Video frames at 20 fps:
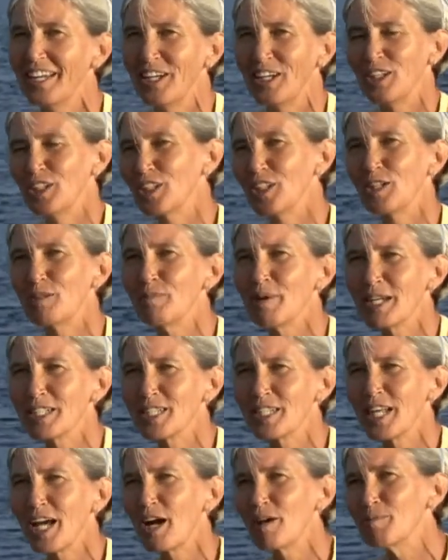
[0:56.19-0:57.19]
And you can
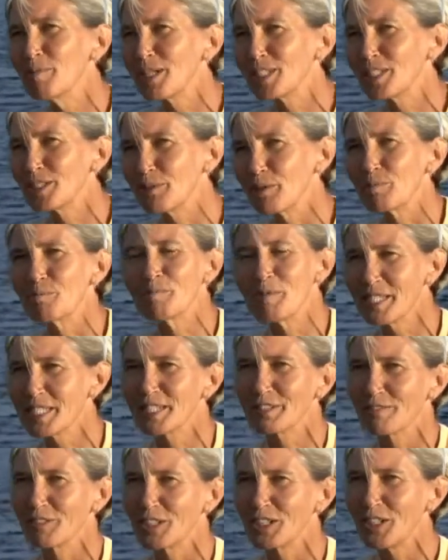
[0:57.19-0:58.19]
imagine how much you would
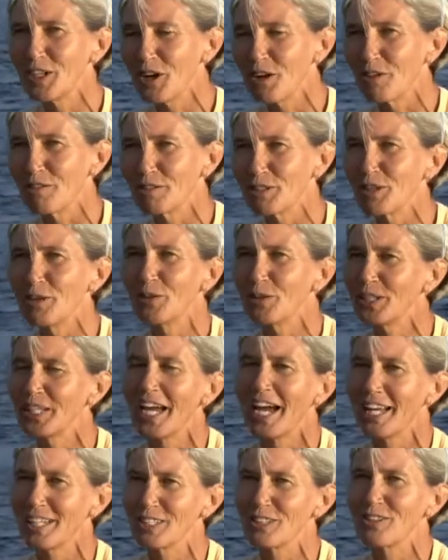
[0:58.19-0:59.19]
miss of a year if you only
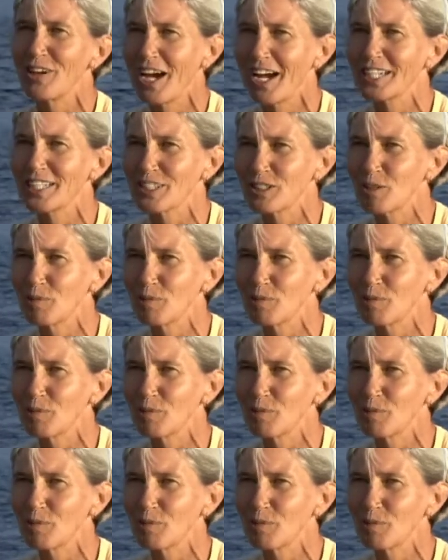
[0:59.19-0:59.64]
had your eyes